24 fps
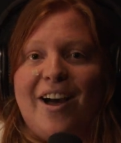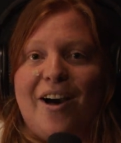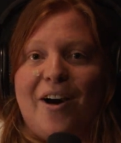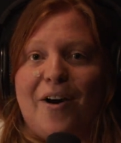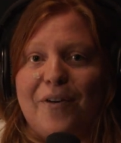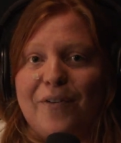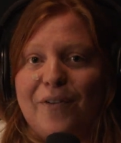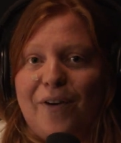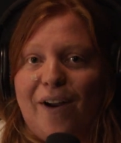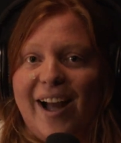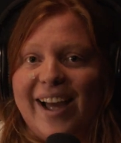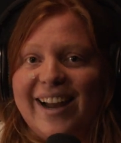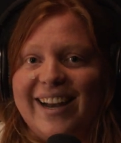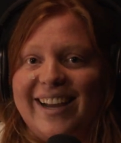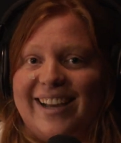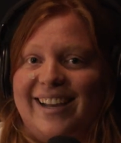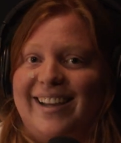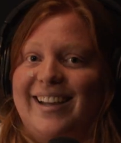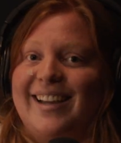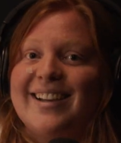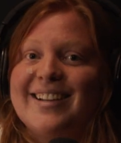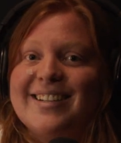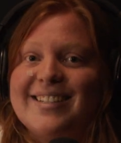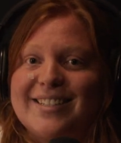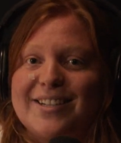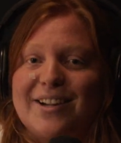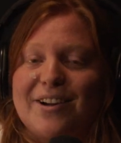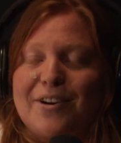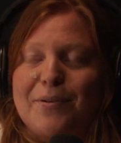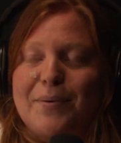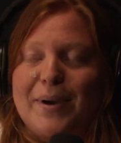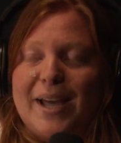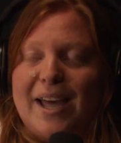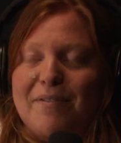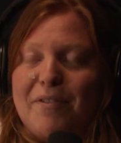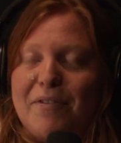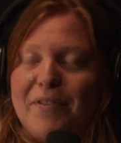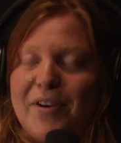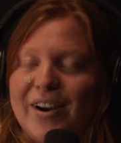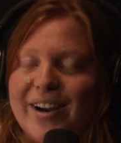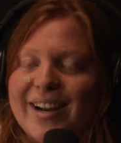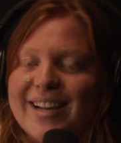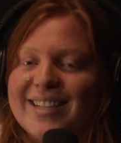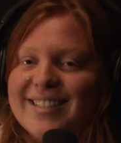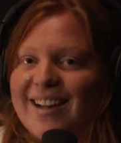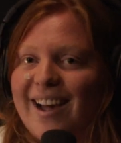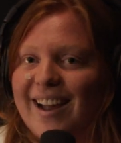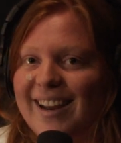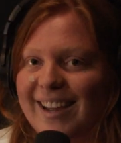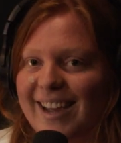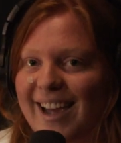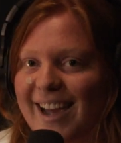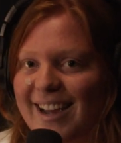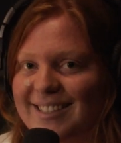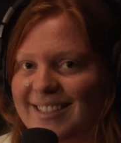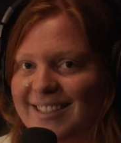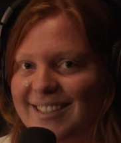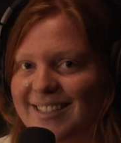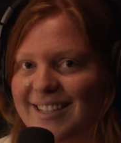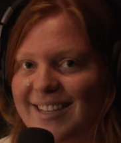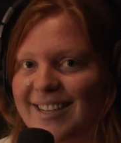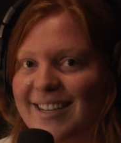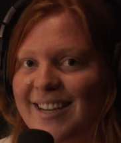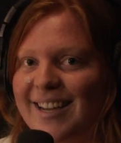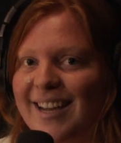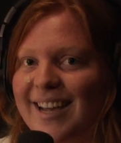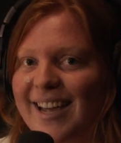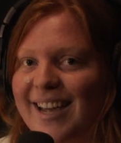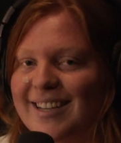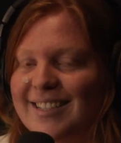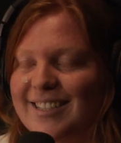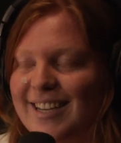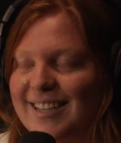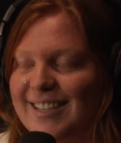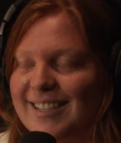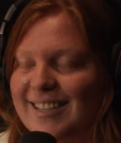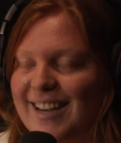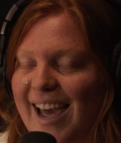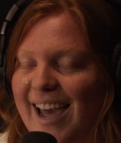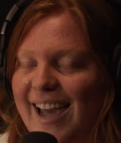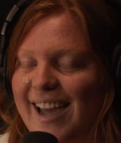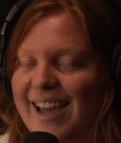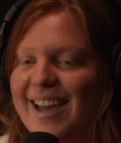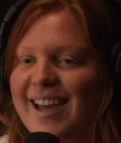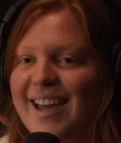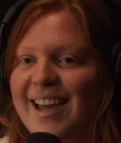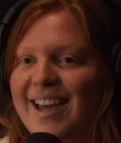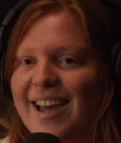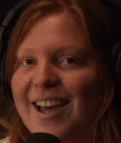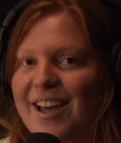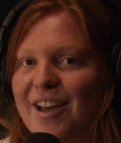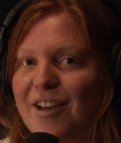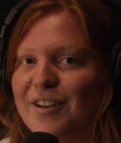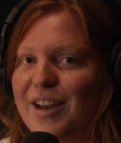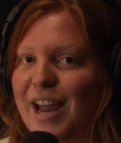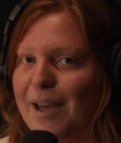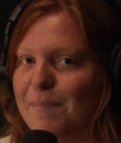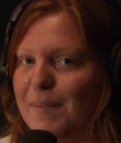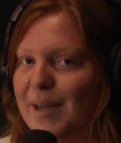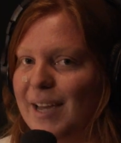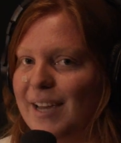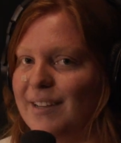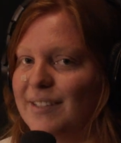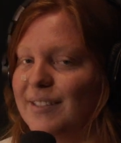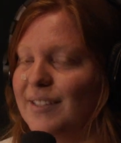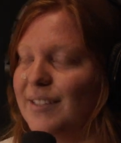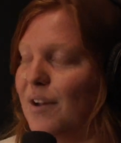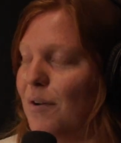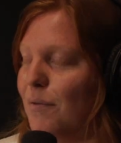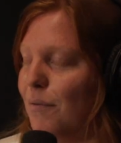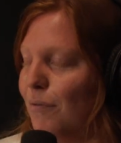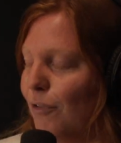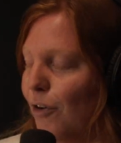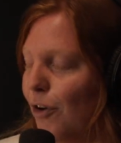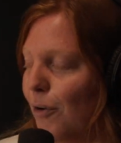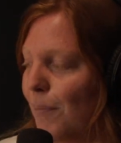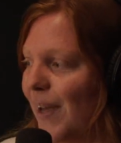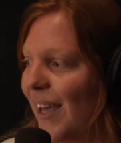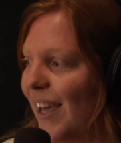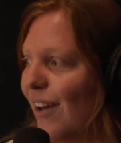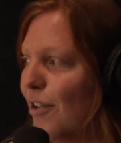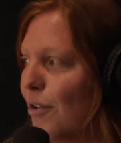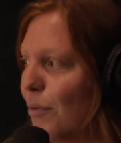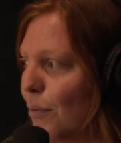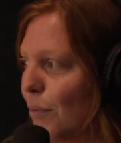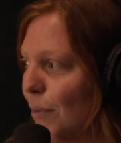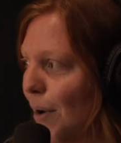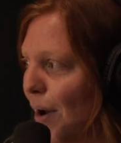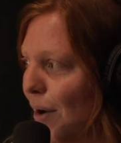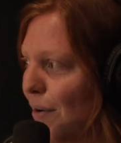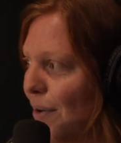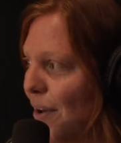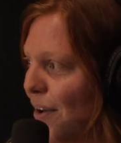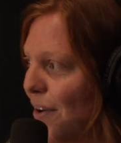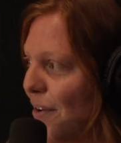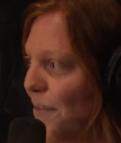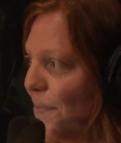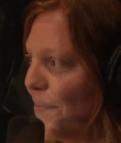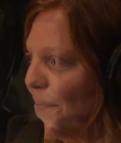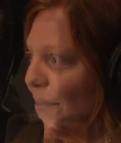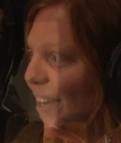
Alrighty, so we have a very exciting guest today. Her name is Ruby Gill. Welcome.